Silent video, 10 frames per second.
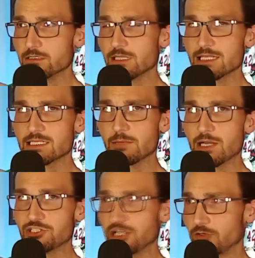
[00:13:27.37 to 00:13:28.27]
And last time
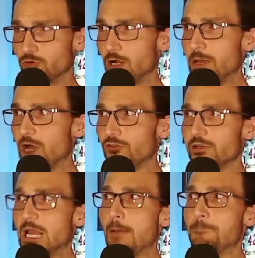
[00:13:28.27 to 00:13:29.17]
I checked, Rob Halford,
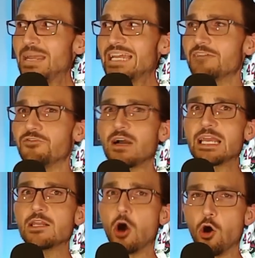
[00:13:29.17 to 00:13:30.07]
big
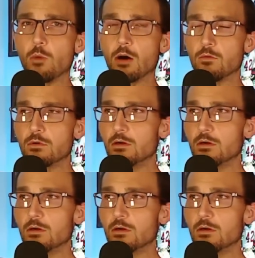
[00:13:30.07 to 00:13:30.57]
fucking homo.